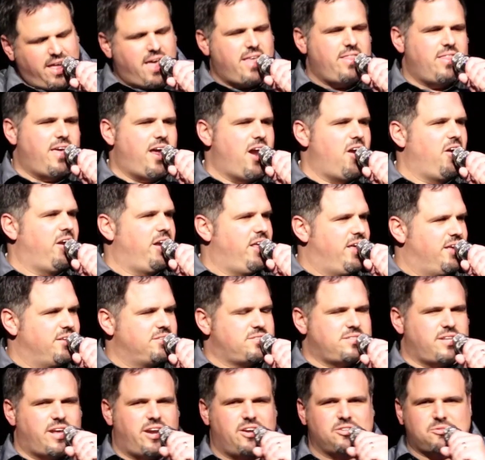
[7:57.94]
And there it
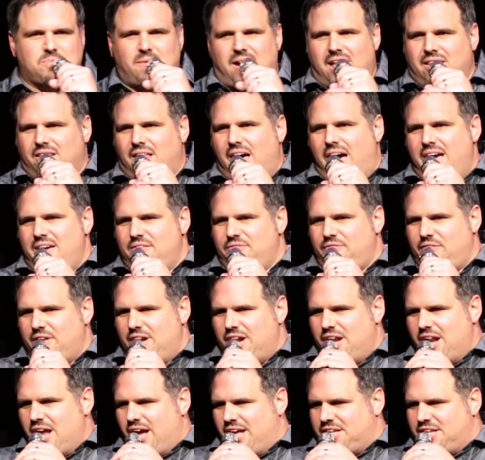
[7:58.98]
is. There's my life in a